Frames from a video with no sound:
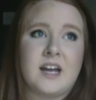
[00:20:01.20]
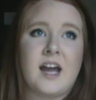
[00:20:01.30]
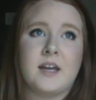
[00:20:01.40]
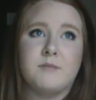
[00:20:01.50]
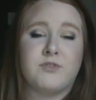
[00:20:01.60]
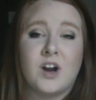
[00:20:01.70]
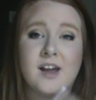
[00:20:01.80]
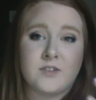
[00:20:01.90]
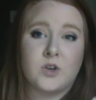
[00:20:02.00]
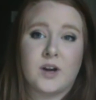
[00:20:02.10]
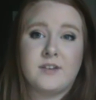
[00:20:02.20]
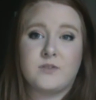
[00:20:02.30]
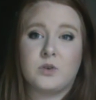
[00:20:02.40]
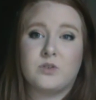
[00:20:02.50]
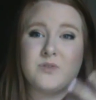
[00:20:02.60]
I am forever
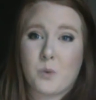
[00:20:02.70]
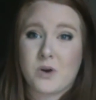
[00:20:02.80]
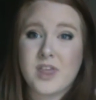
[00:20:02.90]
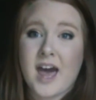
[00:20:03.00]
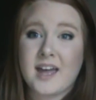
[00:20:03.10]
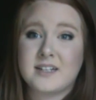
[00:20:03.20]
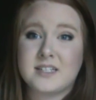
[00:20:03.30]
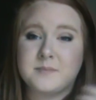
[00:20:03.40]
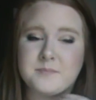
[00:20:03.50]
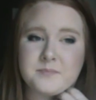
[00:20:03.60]
grateful for that.